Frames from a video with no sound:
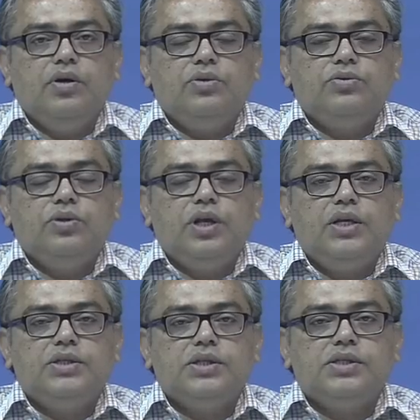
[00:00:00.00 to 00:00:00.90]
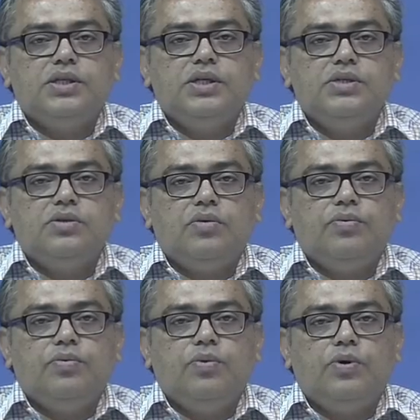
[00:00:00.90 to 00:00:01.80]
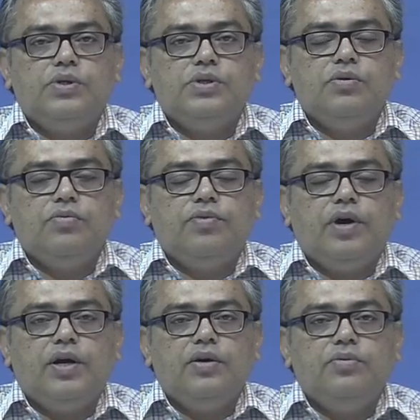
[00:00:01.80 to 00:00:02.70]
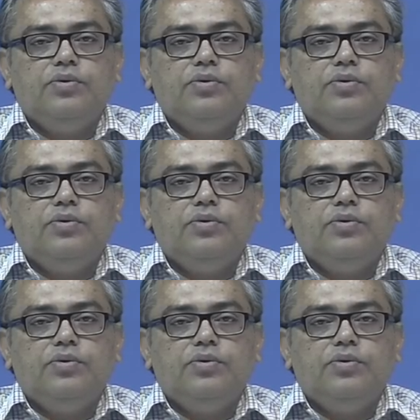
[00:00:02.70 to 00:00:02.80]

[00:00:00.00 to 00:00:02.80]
So, there is a series of words you will find